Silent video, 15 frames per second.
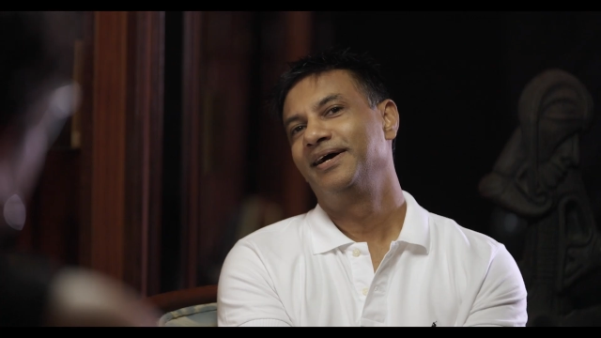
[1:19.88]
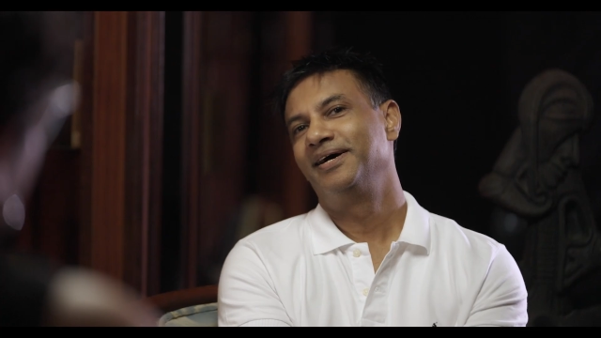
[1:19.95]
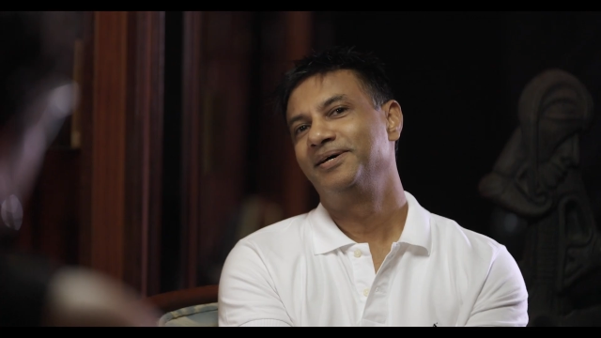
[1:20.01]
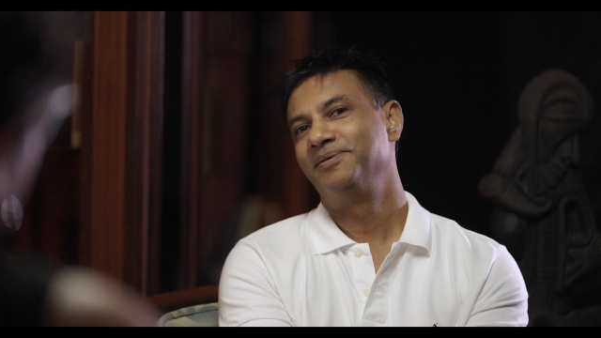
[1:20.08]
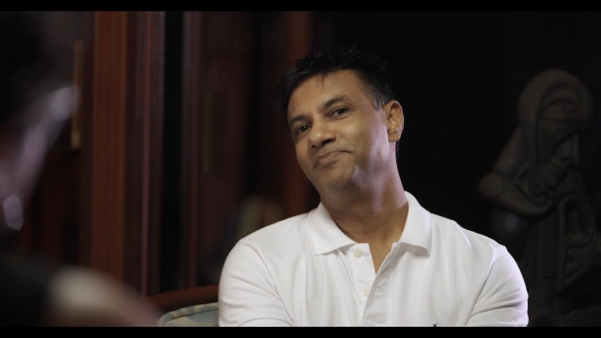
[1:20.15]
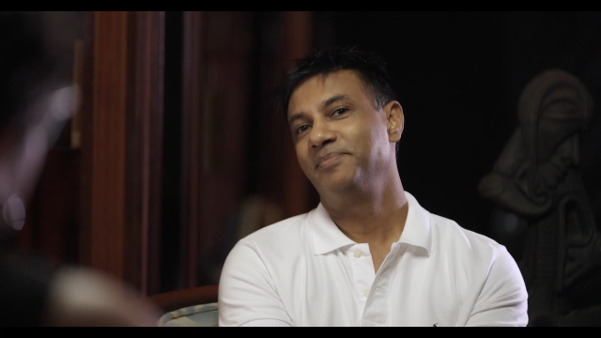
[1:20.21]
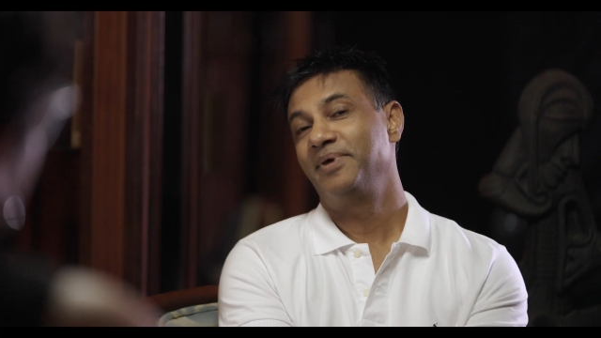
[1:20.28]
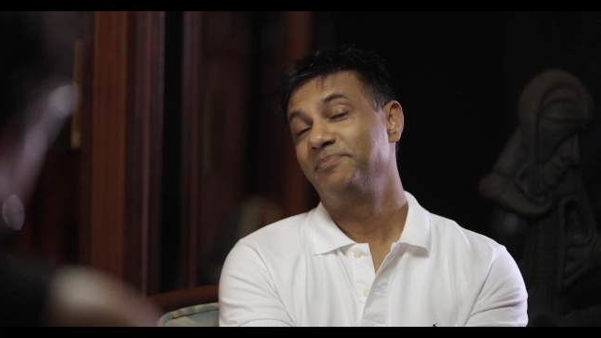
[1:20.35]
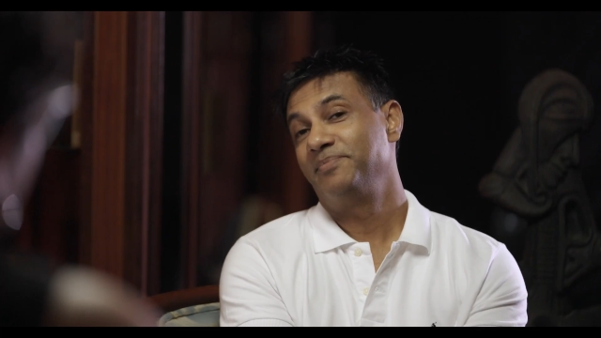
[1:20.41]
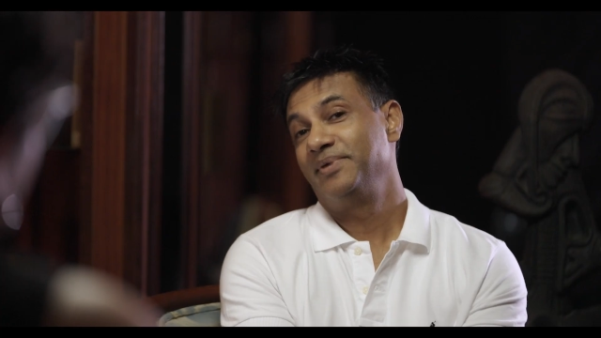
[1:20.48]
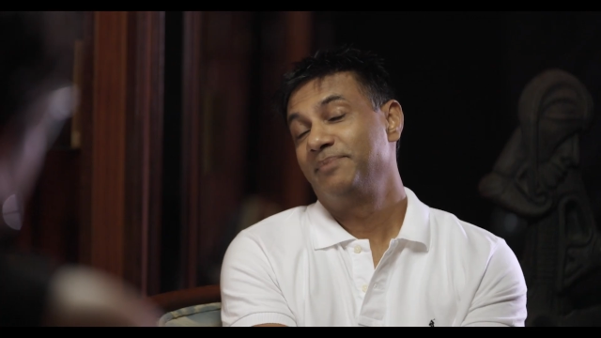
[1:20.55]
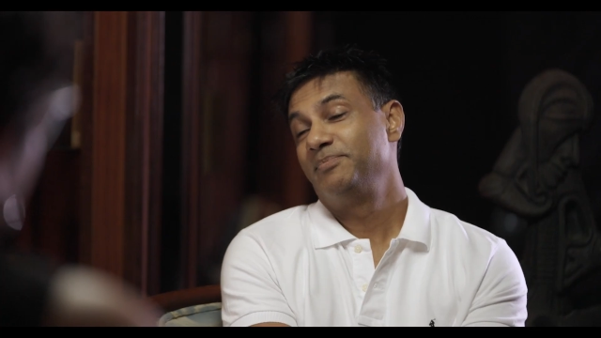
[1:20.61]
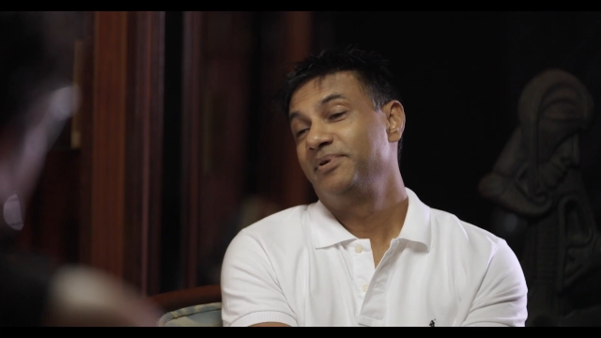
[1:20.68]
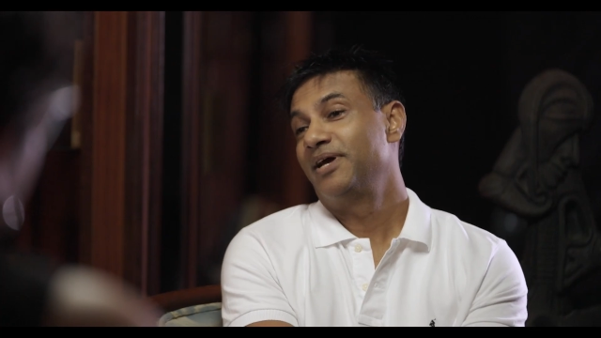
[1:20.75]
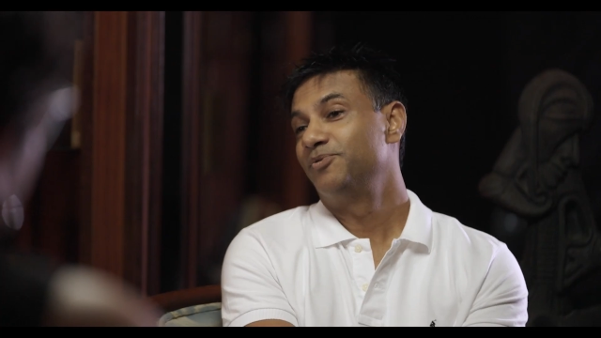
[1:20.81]
And
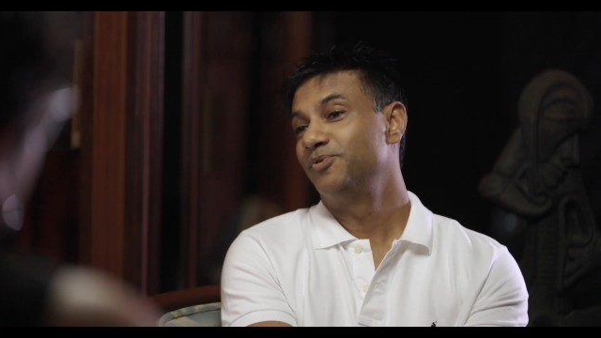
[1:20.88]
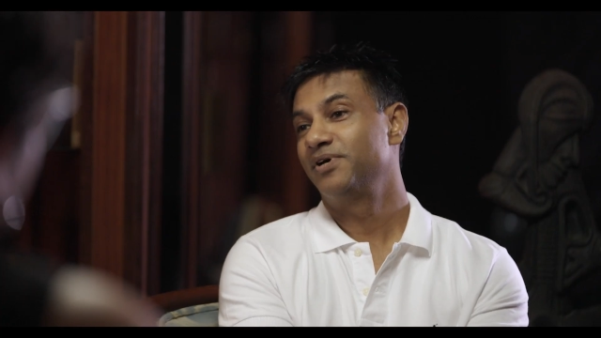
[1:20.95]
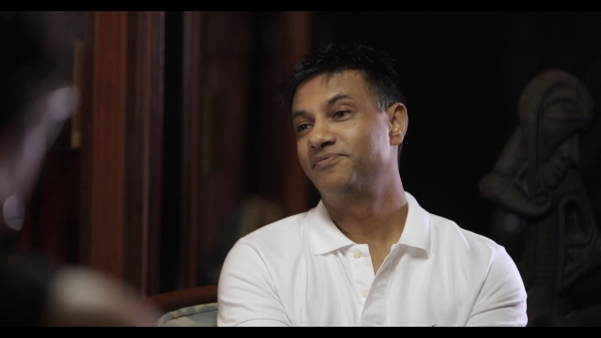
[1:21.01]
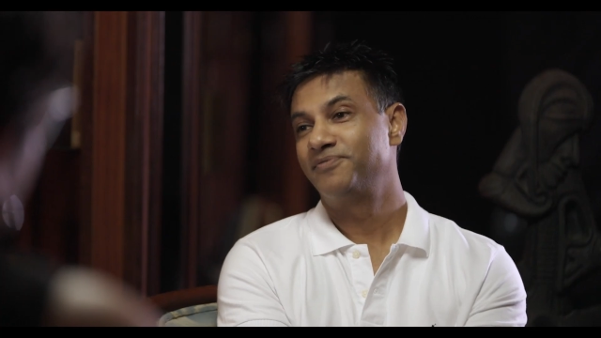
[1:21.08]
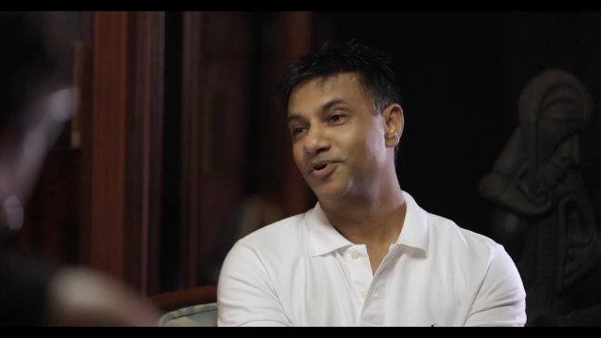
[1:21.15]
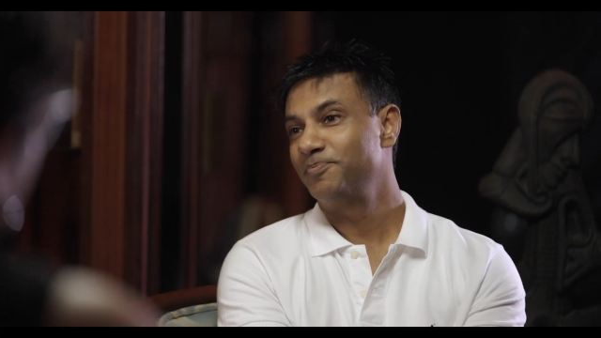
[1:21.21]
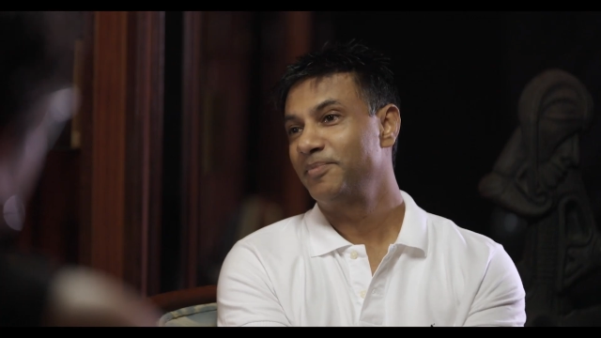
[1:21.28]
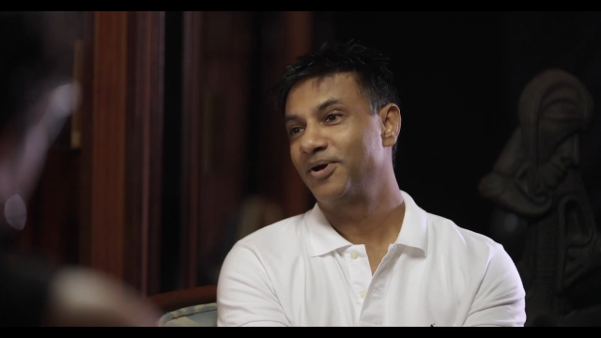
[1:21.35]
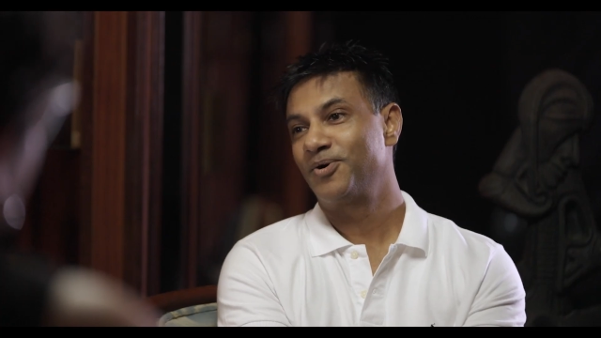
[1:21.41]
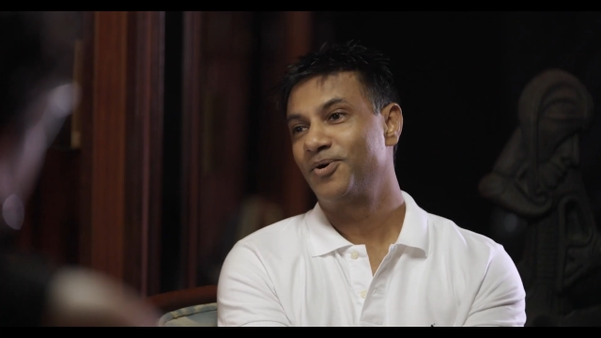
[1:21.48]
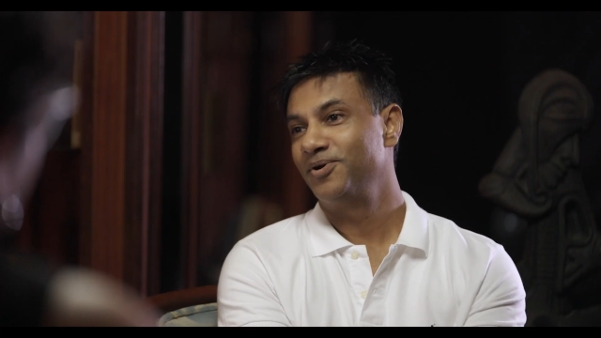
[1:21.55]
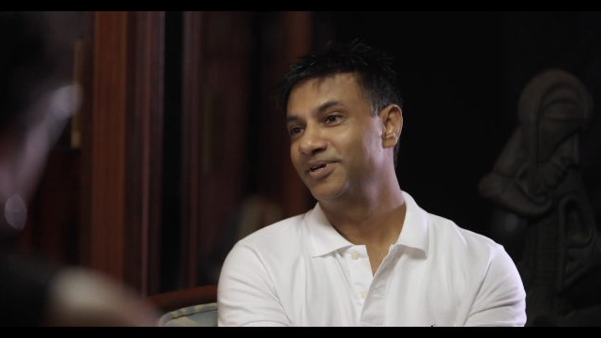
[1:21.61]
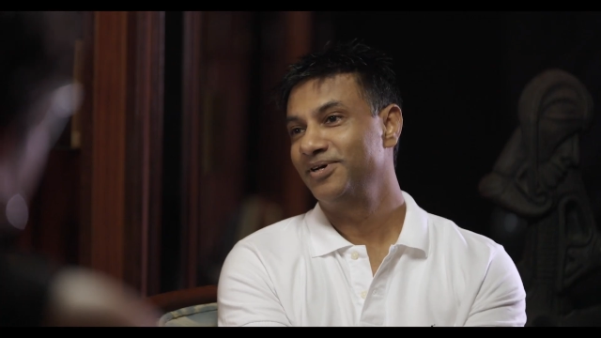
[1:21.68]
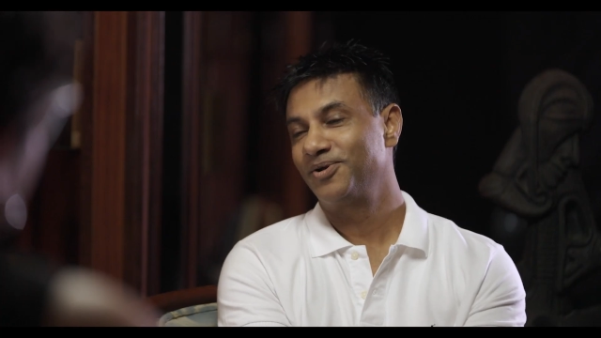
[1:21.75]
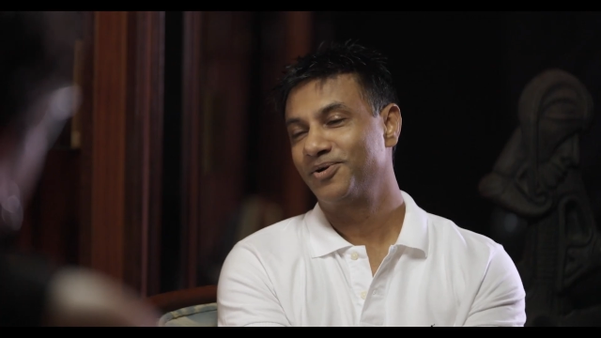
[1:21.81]
maybe I would have found my
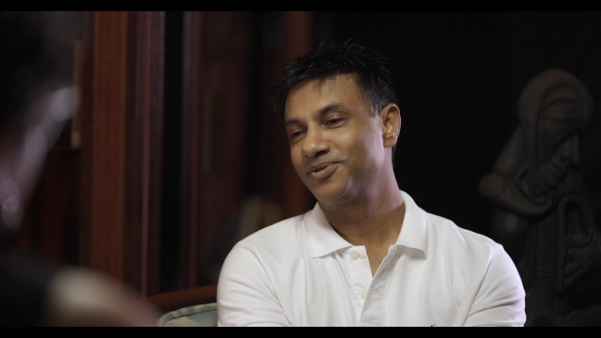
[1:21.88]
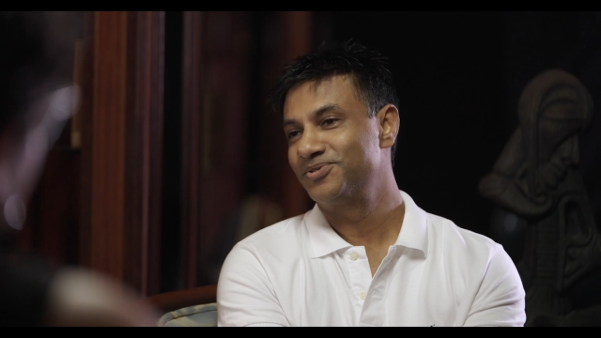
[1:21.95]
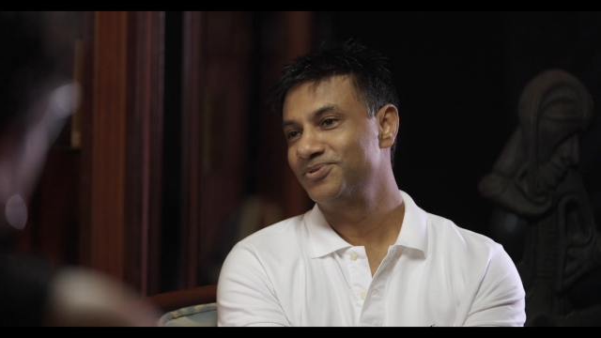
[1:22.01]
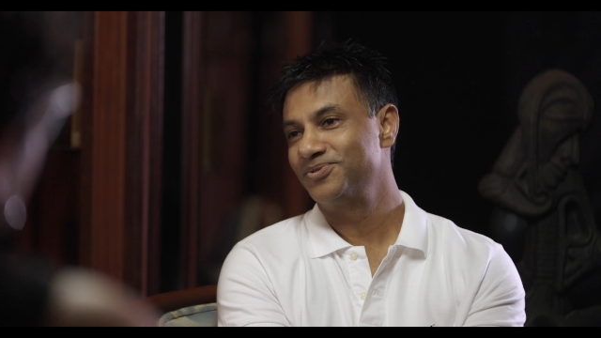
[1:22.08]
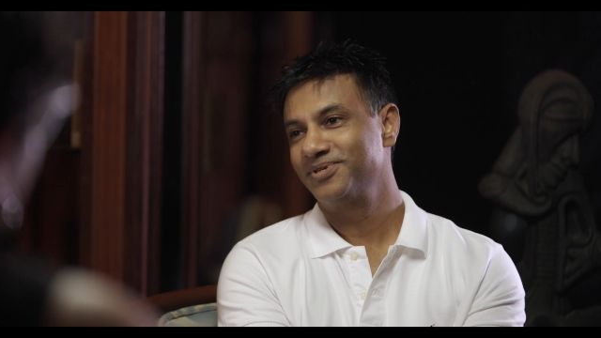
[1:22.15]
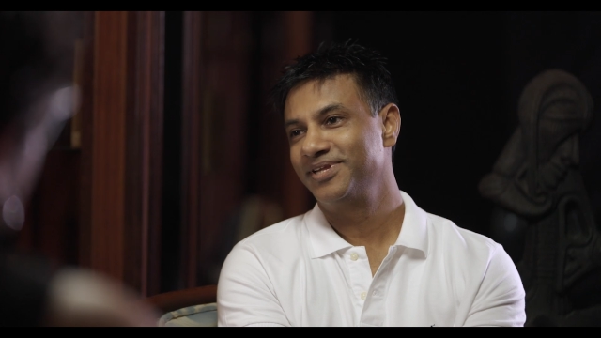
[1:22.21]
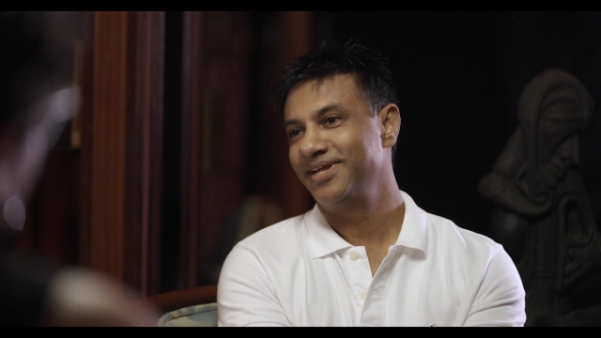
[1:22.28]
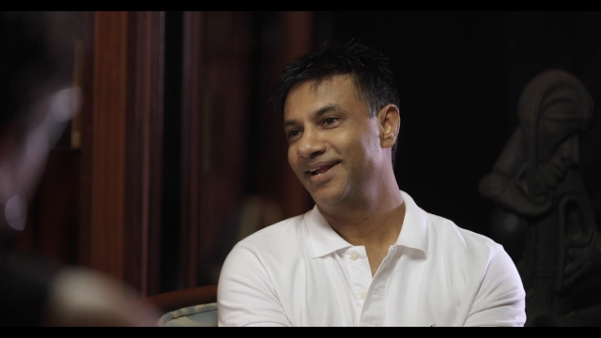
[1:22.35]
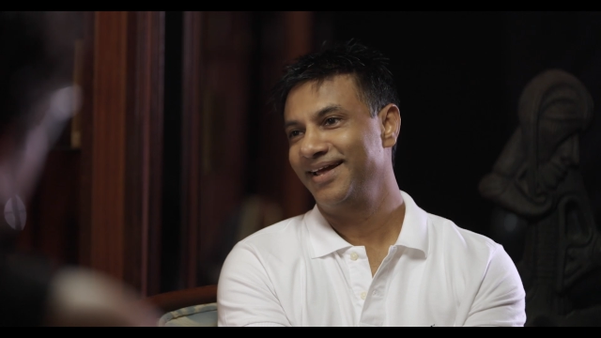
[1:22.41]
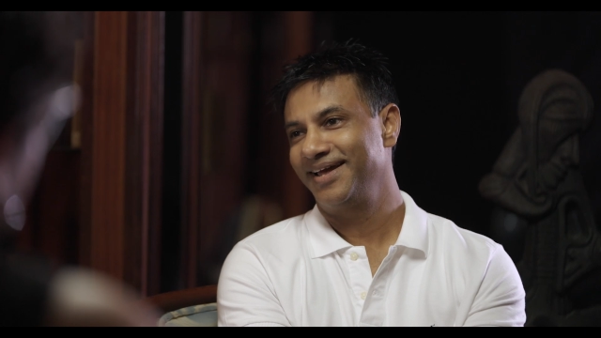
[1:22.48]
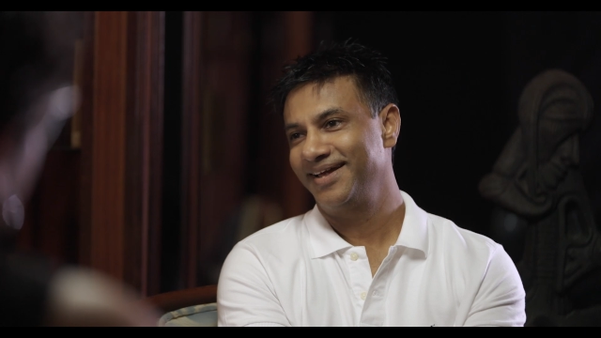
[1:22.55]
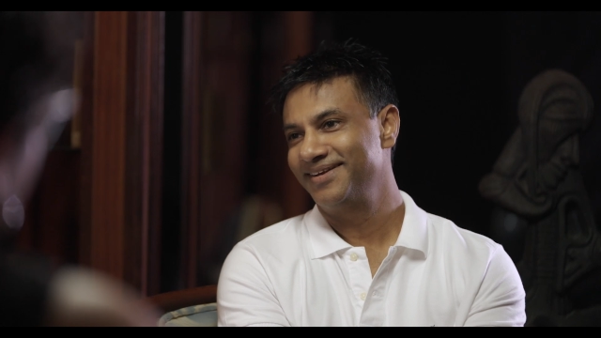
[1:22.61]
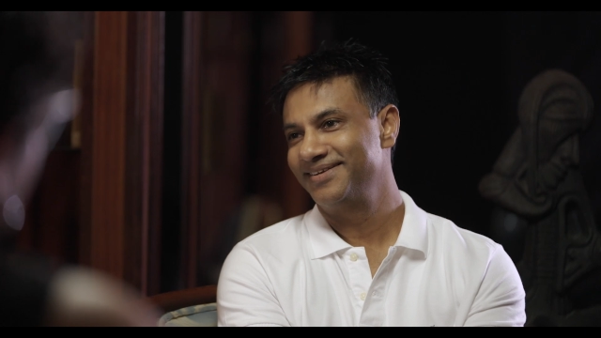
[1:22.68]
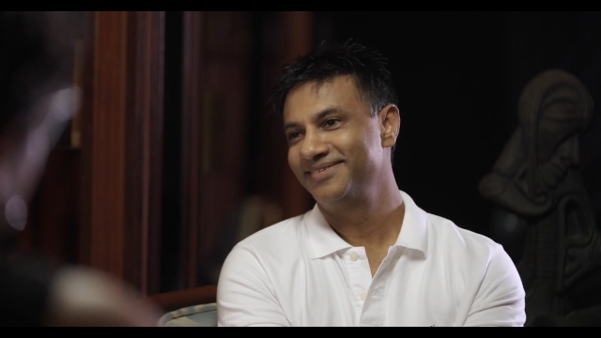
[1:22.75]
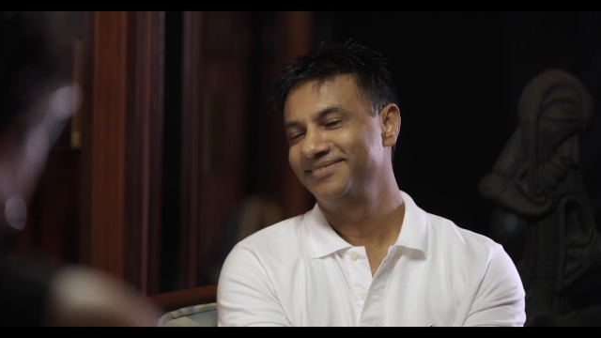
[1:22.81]
calling a lot sooner than I
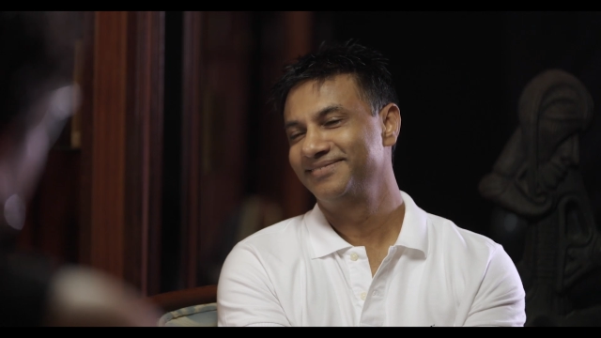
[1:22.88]
had.